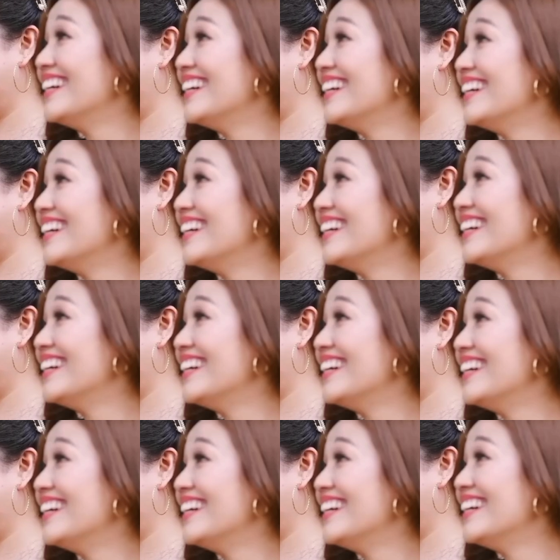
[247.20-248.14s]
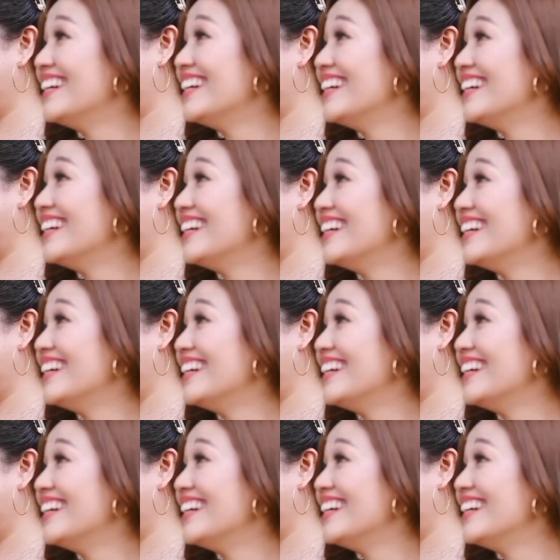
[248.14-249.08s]

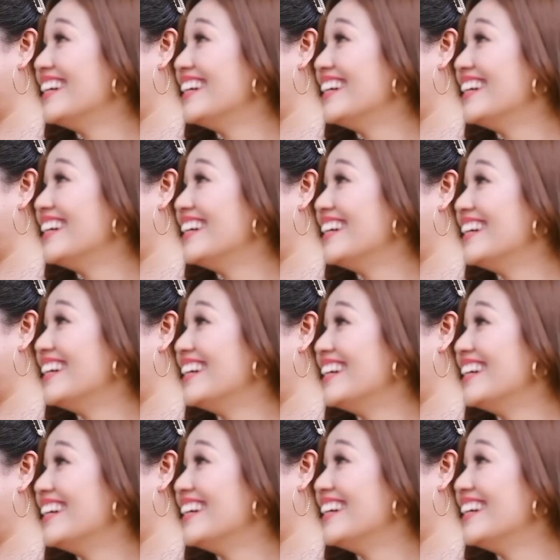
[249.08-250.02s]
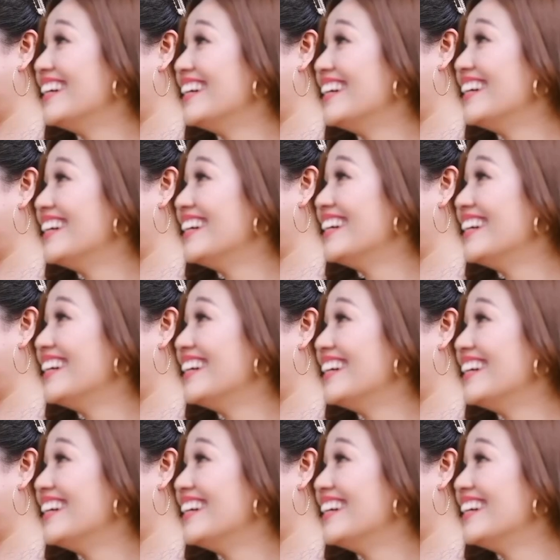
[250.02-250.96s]

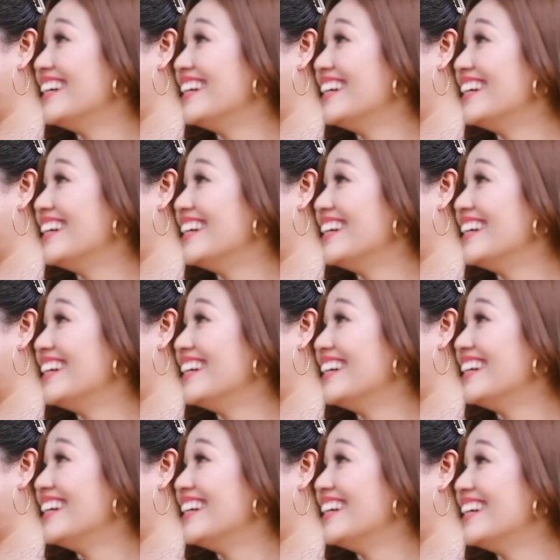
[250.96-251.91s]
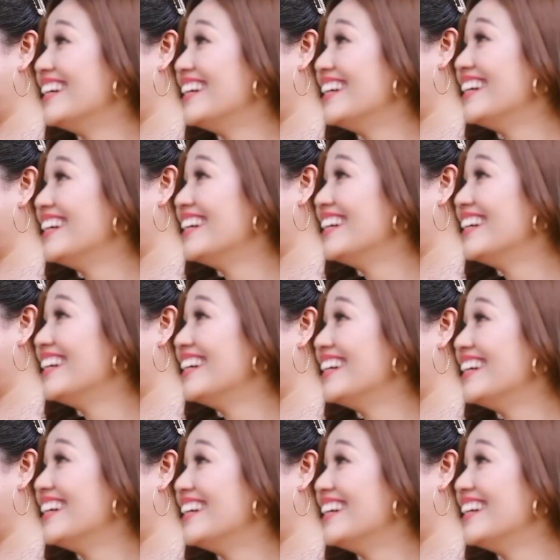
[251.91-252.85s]

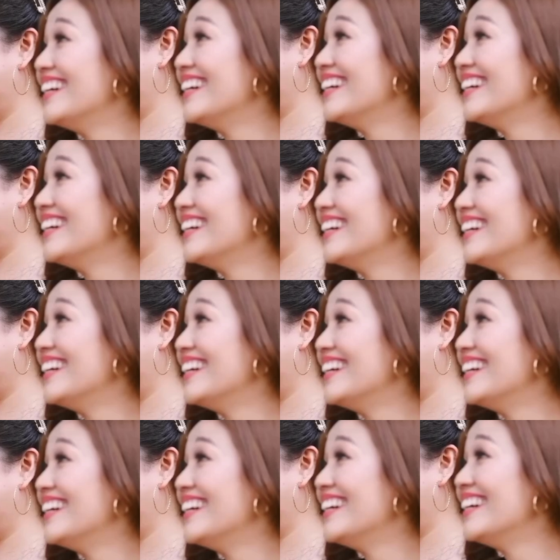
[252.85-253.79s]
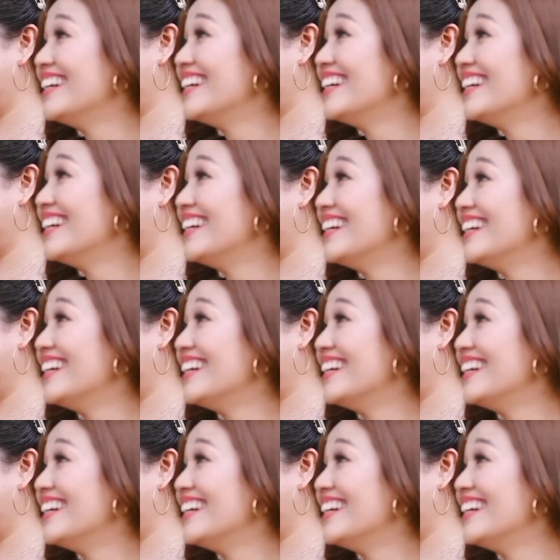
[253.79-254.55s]
(not speaking)